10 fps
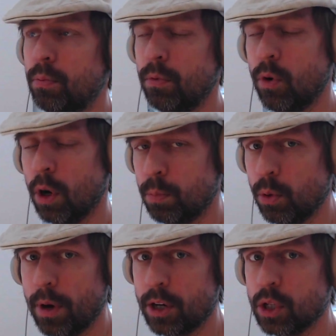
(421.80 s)
chord
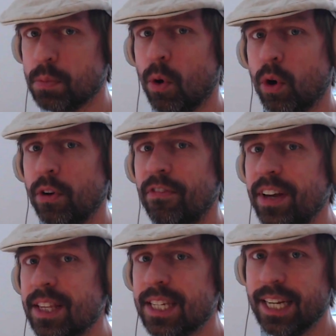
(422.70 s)
progressions more
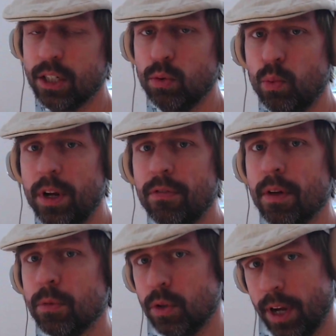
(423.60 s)
convincing, to weave
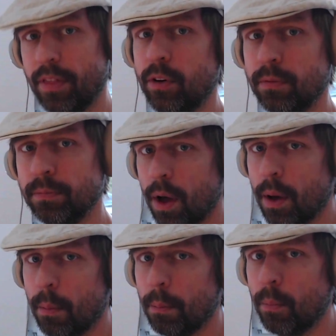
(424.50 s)
them together.
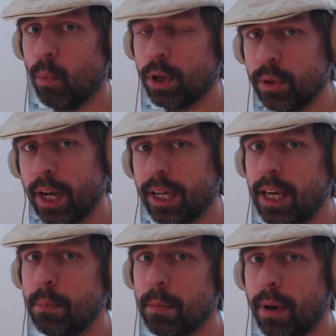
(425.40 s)
What you got to
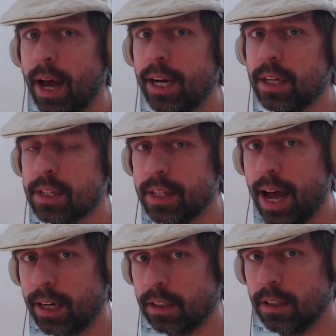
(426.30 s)
keep in mind is
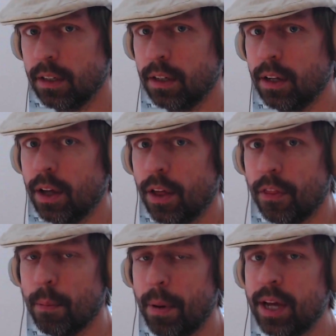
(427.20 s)
that
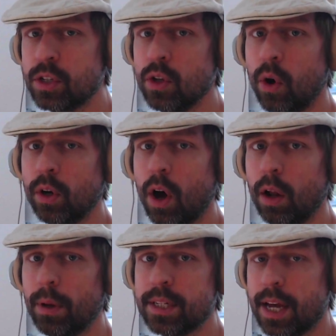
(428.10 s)
the bass note
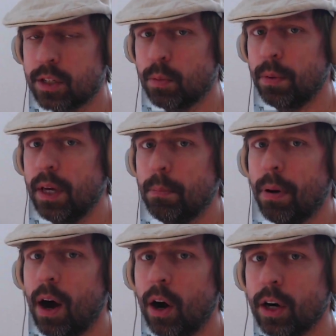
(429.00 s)
always has to be
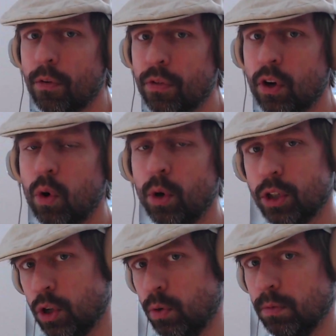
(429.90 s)
part of the chord
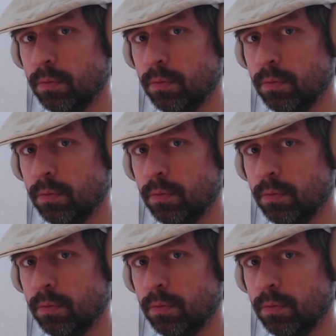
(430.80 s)
tone.